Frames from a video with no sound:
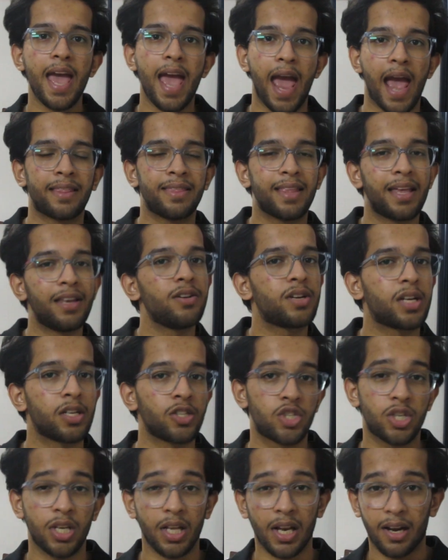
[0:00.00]
and then you
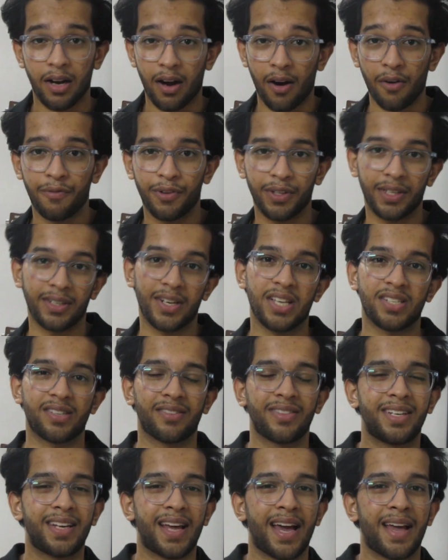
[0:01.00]
can chill around for the rest
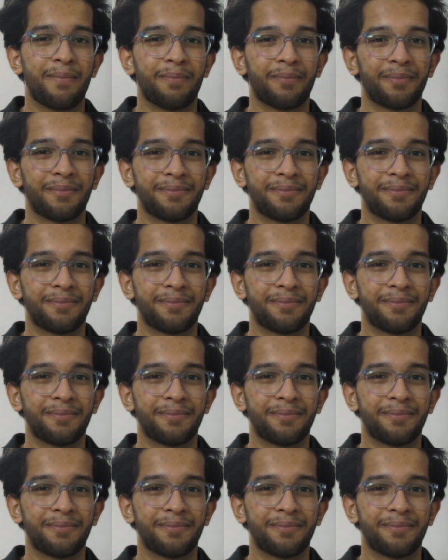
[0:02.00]
of the time.